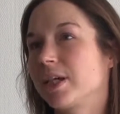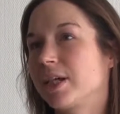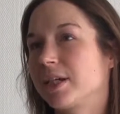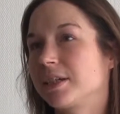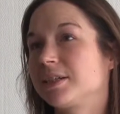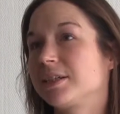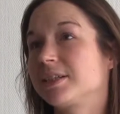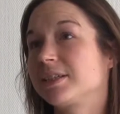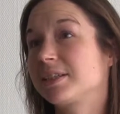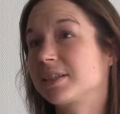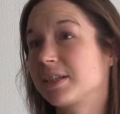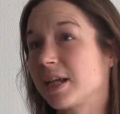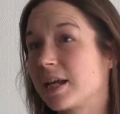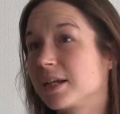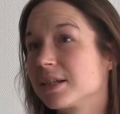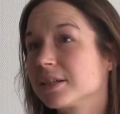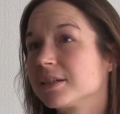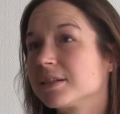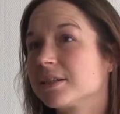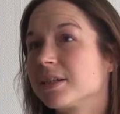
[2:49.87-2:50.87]
getting
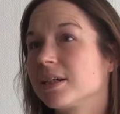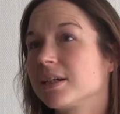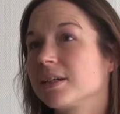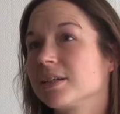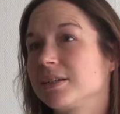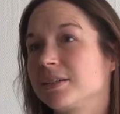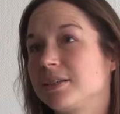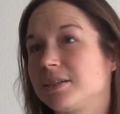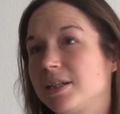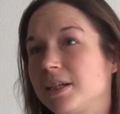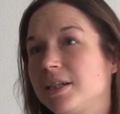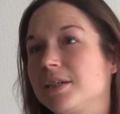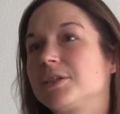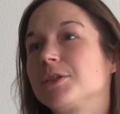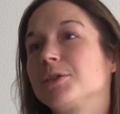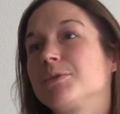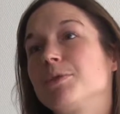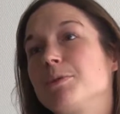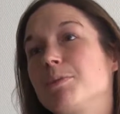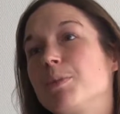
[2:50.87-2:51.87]
standardized
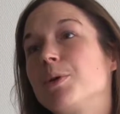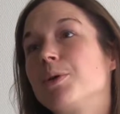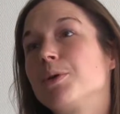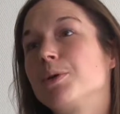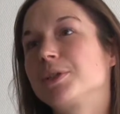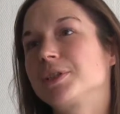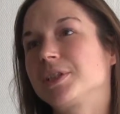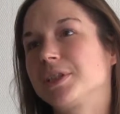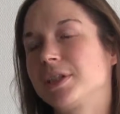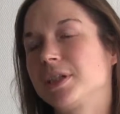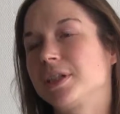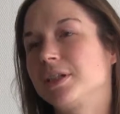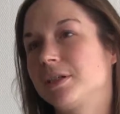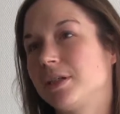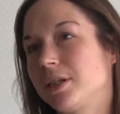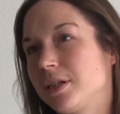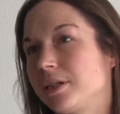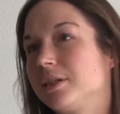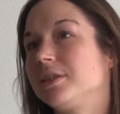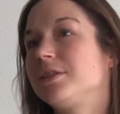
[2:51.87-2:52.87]
data reporting
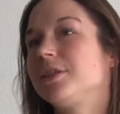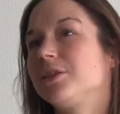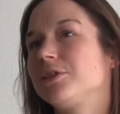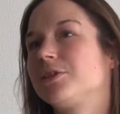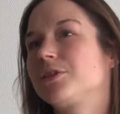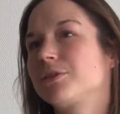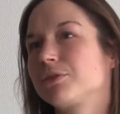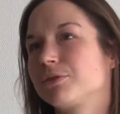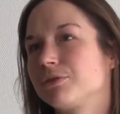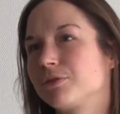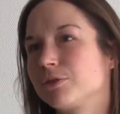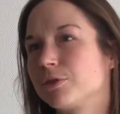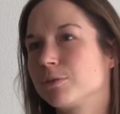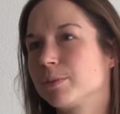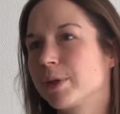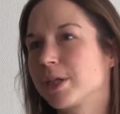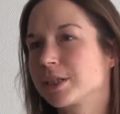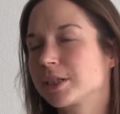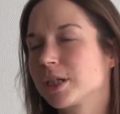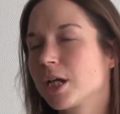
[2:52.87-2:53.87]
in a digital
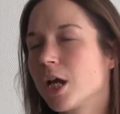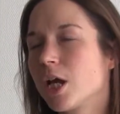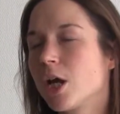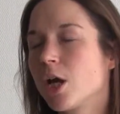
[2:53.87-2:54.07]
format,